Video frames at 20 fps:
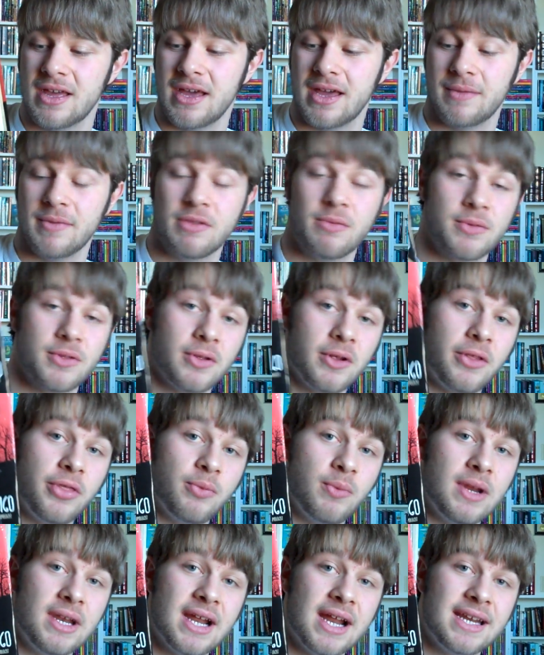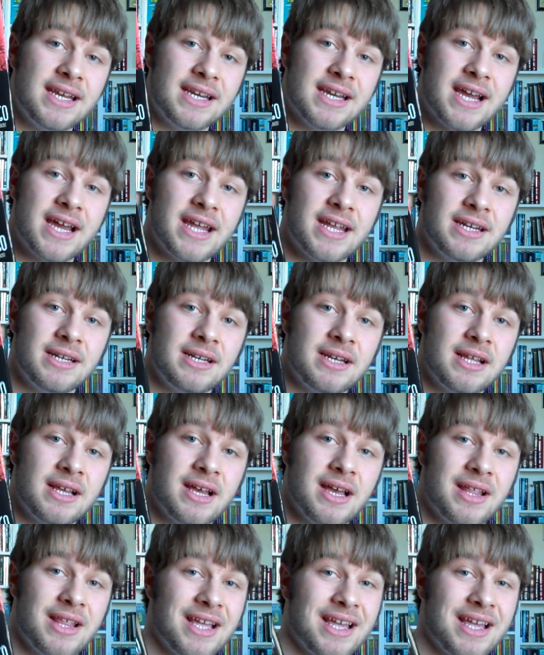Uh, this was only $3.99. Uh,